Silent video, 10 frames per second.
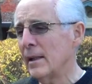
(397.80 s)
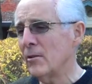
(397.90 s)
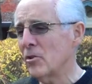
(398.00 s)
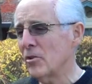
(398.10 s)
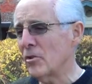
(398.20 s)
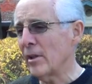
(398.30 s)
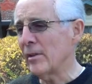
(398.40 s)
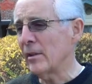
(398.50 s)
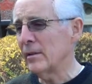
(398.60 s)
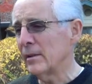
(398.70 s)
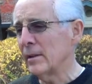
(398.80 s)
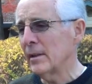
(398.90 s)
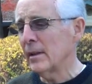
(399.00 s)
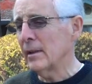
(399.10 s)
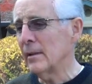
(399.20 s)
engines on there.
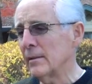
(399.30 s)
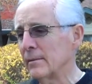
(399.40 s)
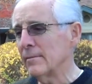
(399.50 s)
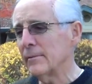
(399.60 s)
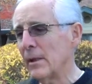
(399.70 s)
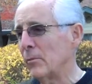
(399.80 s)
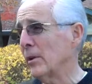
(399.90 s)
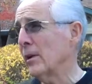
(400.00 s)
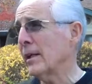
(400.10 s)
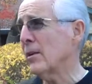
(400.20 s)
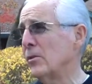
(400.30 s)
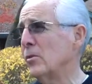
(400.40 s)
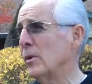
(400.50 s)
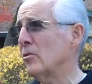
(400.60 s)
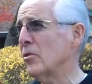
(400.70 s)
They weren't like the
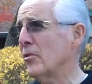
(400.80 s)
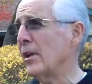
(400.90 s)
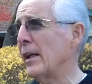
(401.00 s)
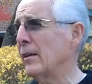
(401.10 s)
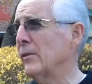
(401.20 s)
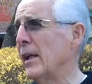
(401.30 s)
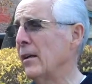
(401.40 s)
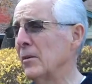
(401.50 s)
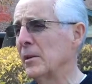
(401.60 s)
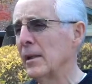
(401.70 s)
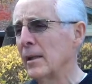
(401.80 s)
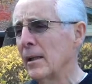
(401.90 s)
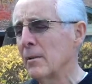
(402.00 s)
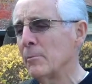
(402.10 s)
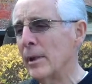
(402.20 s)
new engines they have now.
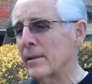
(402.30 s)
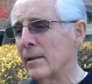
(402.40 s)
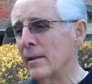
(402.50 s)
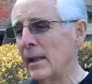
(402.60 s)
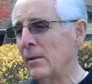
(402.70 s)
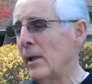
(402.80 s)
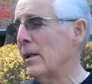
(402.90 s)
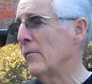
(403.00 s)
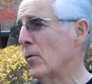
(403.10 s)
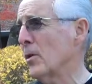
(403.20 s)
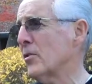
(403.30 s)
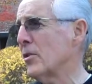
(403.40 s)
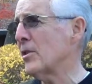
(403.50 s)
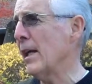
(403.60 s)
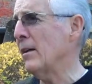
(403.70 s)
But anyway, they forced
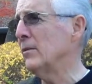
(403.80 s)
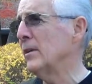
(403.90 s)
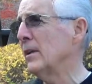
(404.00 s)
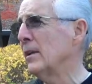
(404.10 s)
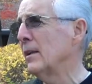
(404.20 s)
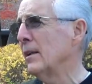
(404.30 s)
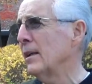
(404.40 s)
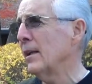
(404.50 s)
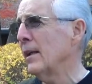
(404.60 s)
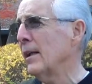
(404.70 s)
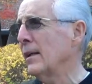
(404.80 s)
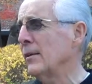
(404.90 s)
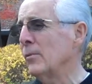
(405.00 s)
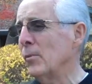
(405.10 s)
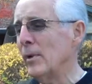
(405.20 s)
us down, and
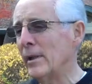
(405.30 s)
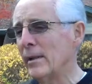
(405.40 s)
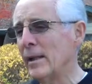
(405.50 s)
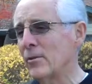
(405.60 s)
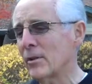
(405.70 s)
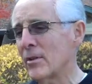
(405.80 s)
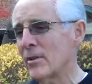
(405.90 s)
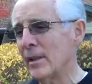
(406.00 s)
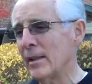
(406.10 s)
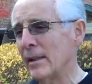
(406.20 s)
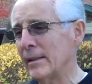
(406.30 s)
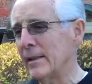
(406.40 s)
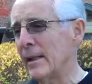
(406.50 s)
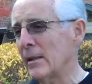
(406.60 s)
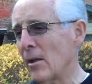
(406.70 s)
they took us in, and
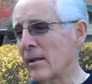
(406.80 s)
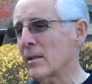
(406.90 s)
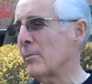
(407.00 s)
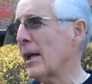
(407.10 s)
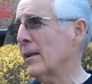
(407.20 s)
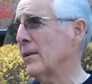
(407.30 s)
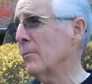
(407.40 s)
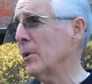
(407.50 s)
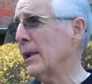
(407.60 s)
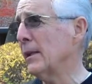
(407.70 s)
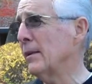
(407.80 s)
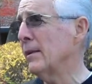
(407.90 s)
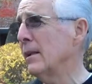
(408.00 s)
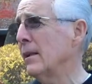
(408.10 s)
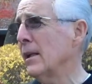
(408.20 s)
then they got us back in the plane
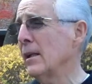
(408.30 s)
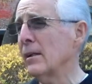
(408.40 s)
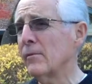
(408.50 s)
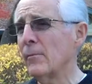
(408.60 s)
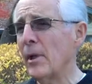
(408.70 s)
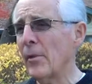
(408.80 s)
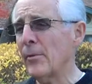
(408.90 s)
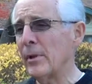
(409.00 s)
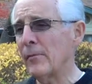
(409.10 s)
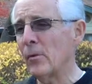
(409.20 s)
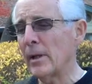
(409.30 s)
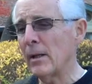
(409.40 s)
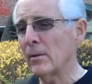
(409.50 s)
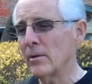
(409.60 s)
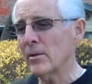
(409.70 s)
in about 3 or 4
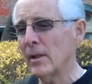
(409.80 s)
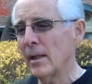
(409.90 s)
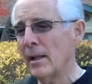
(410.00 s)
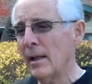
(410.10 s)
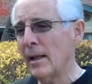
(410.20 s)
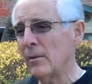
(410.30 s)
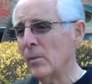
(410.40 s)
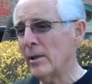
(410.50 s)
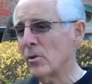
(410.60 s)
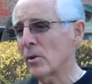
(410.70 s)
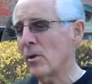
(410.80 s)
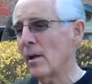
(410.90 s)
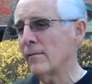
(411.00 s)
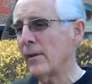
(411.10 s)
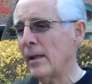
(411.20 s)
hours, and we took
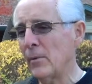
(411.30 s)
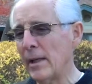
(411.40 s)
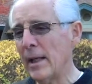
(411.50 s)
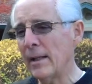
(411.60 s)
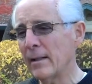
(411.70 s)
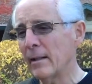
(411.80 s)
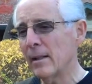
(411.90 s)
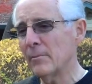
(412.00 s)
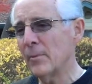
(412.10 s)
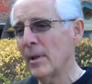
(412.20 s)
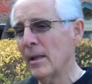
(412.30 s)
off, and we headed up,